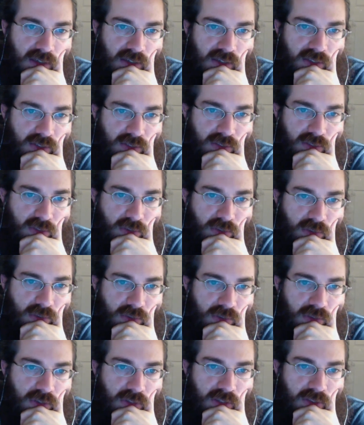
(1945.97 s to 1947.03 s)

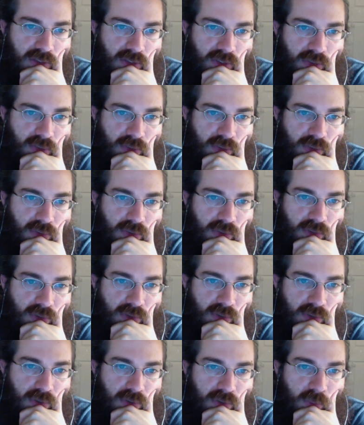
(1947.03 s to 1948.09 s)
Scrolling
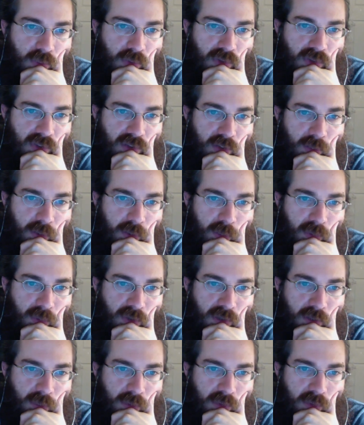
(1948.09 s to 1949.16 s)
through. Will there be
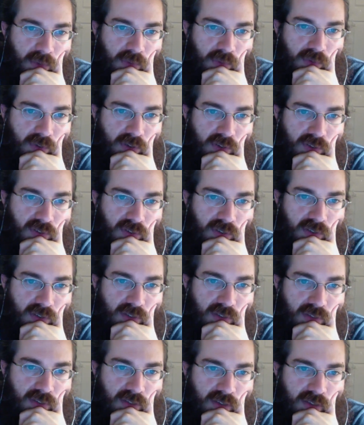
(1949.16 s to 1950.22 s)
printable
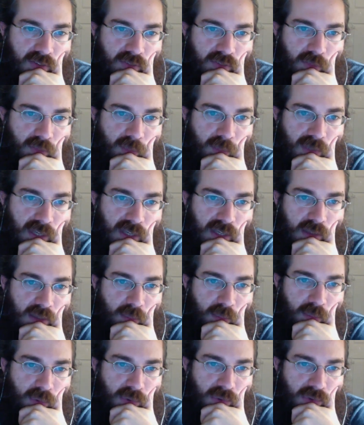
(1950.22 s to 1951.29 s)
versions of the Bane and
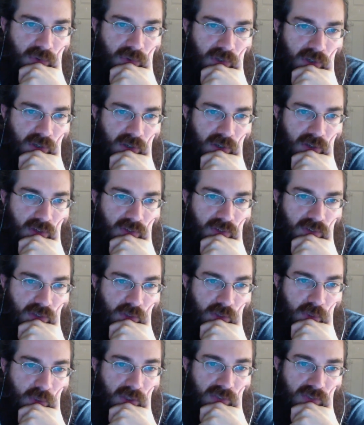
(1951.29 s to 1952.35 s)
Boone cards? Good
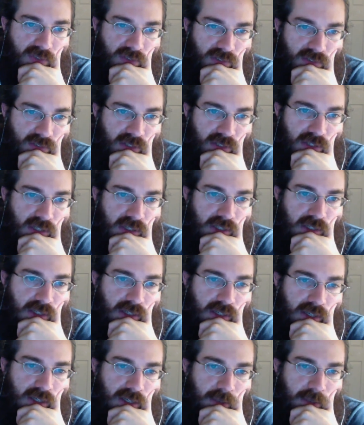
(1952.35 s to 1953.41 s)
question.
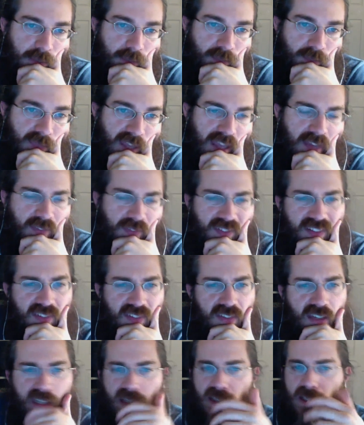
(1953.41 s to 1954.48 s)
I haven't
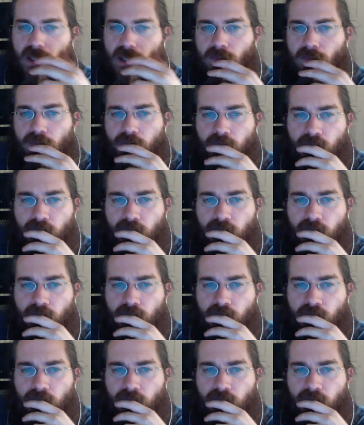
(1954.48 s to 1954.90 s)
decided yet.